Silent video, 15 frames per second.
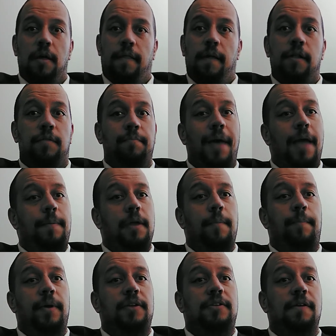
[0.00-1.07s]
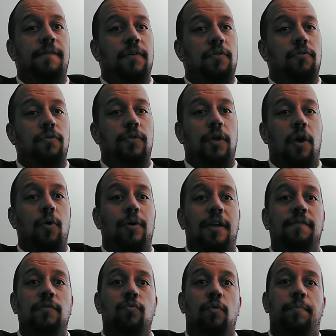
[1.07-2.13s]
This may be a bit difficult, though,
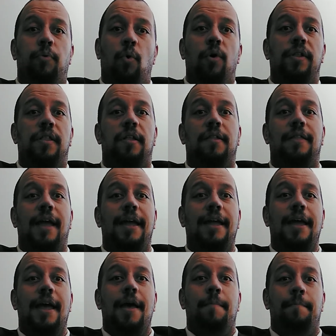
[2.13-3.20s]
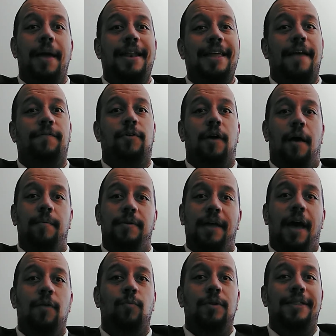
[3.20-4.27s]
given reports that many have come
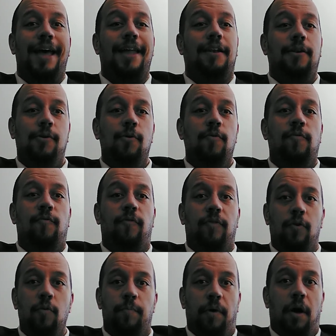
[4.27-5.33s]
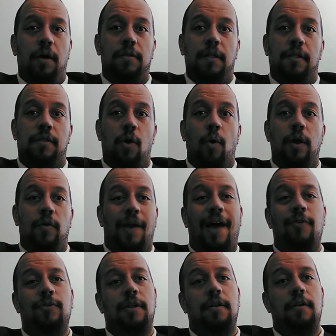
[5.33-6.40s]
down with that new flu bug that's going
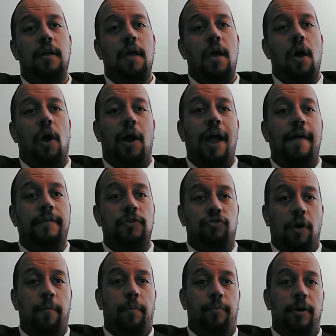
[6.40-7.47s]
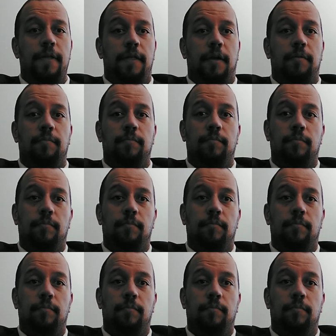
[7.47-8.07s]
around and are having trouble breathing.